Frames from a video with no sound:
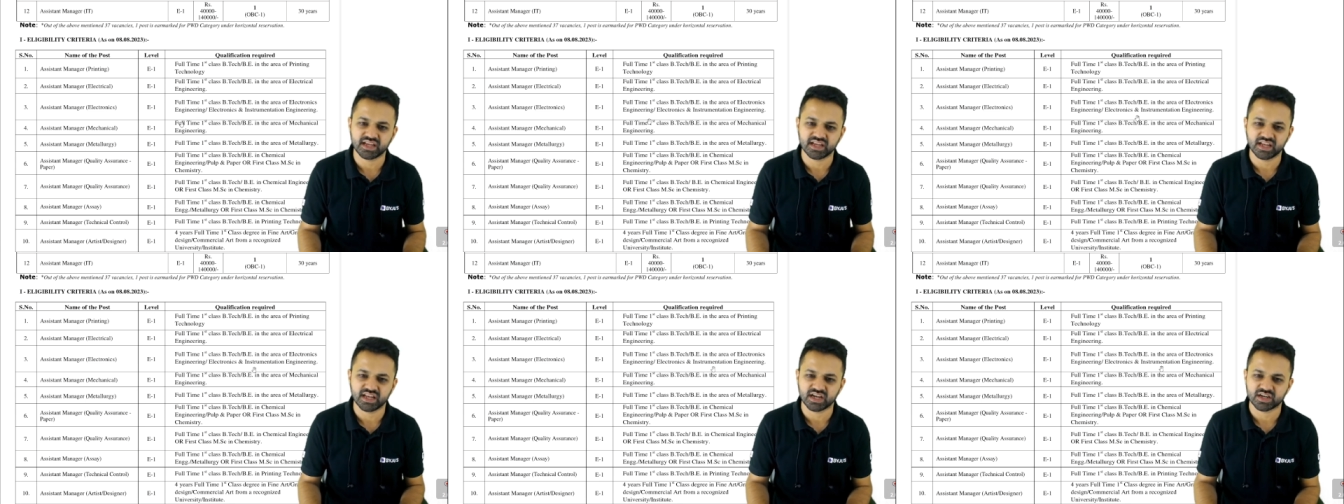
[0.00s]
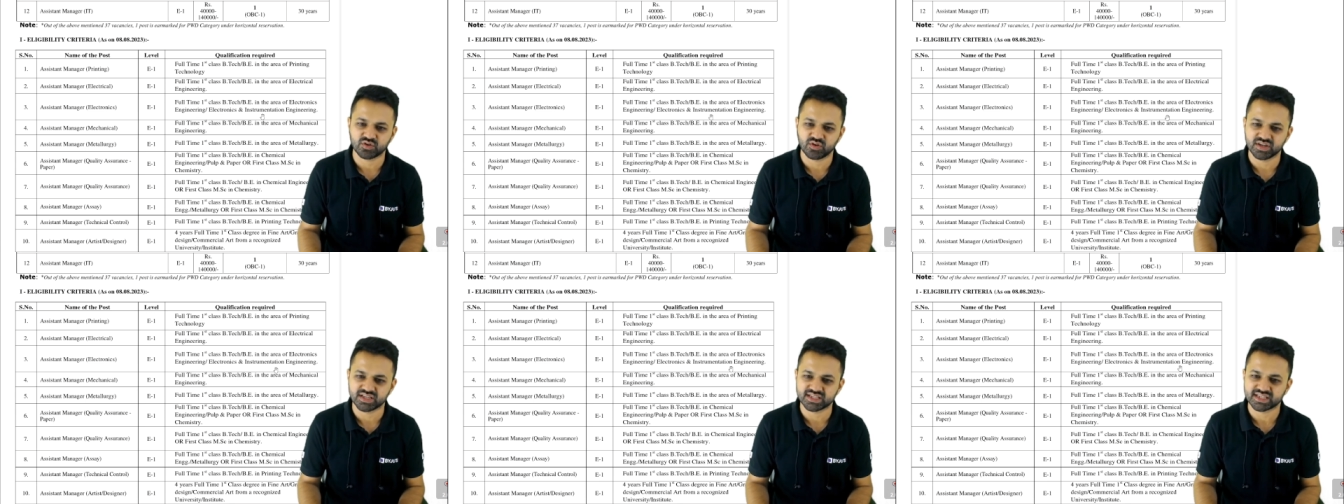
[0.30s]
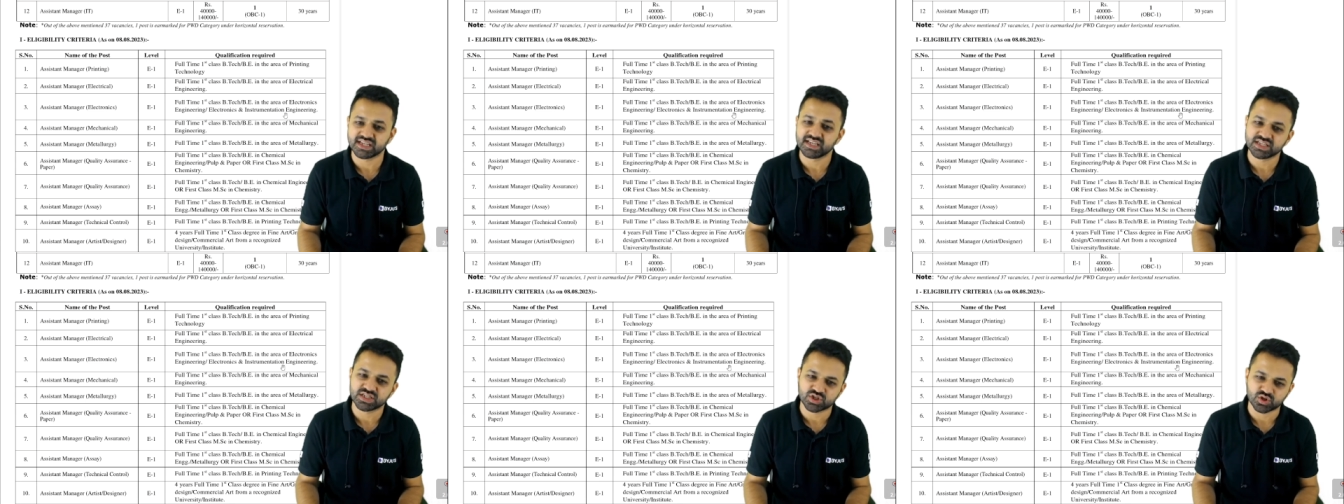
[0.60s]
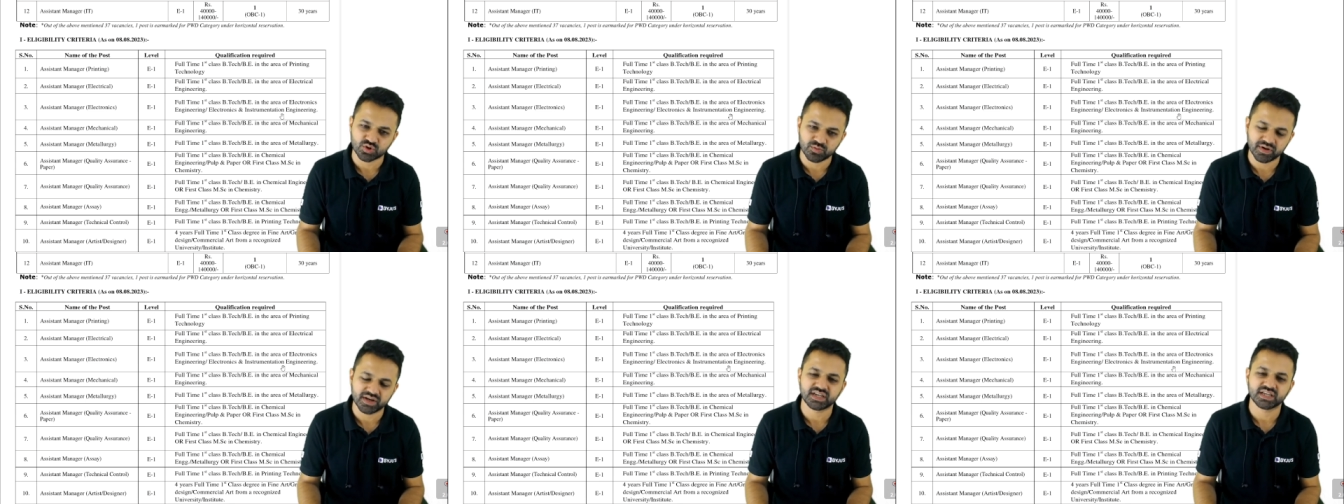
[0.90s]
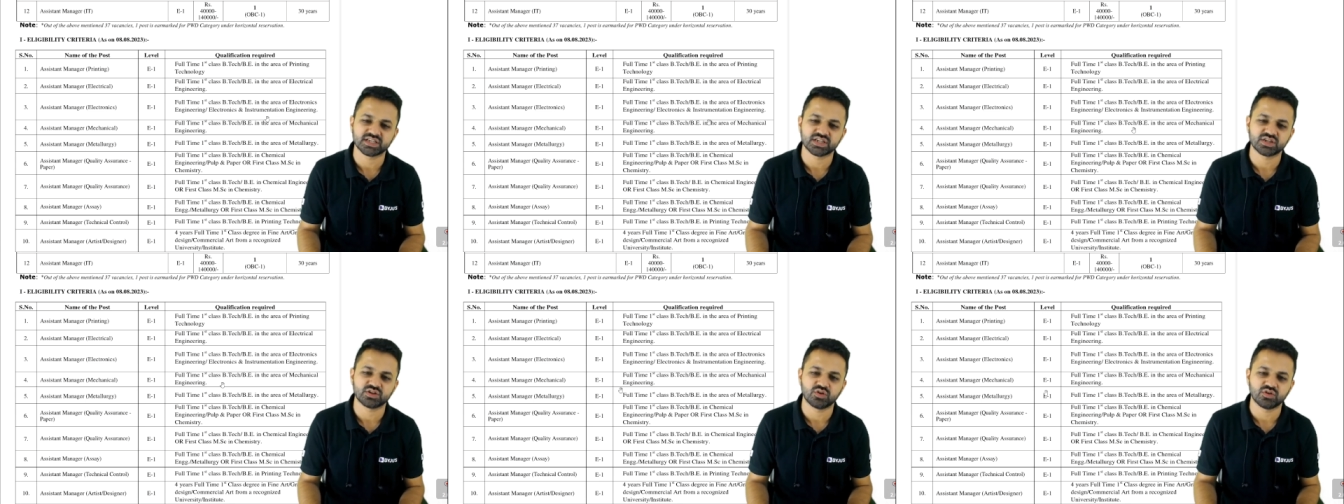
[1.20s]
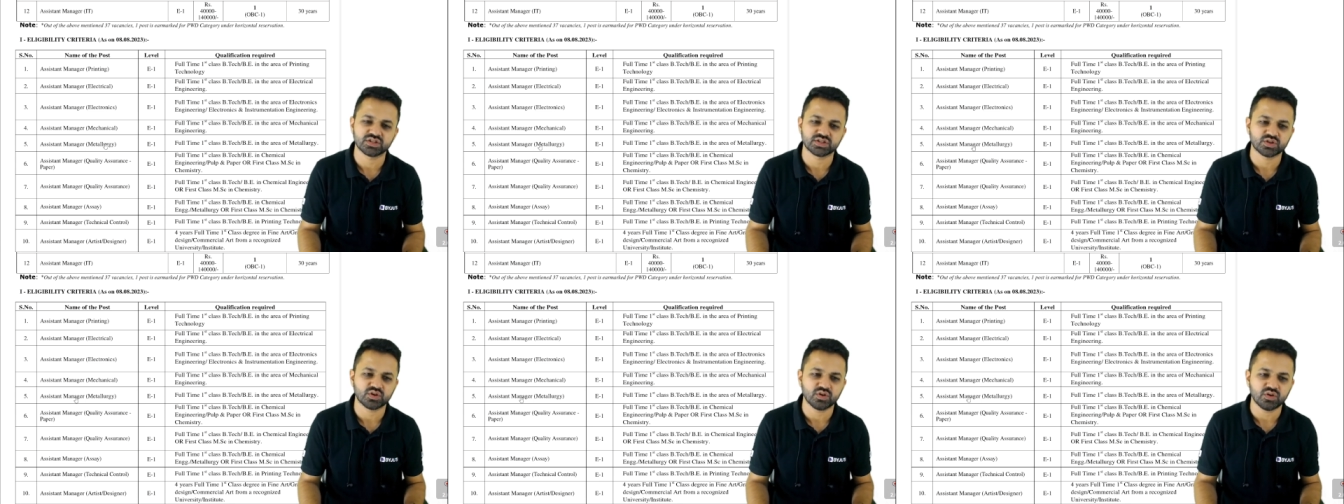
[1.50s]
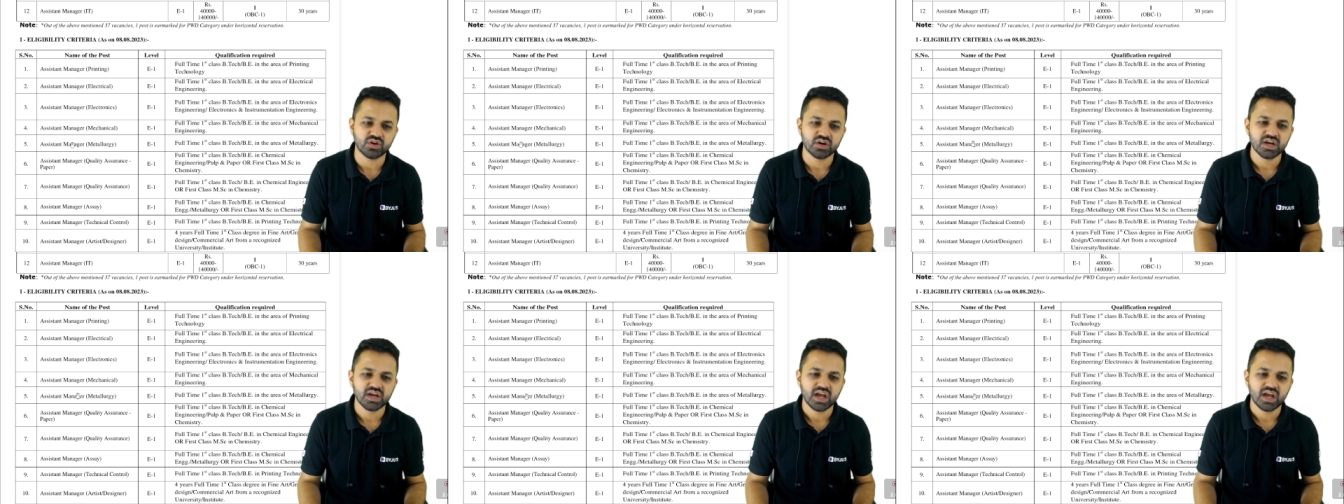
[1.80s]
electronics and instrumentation also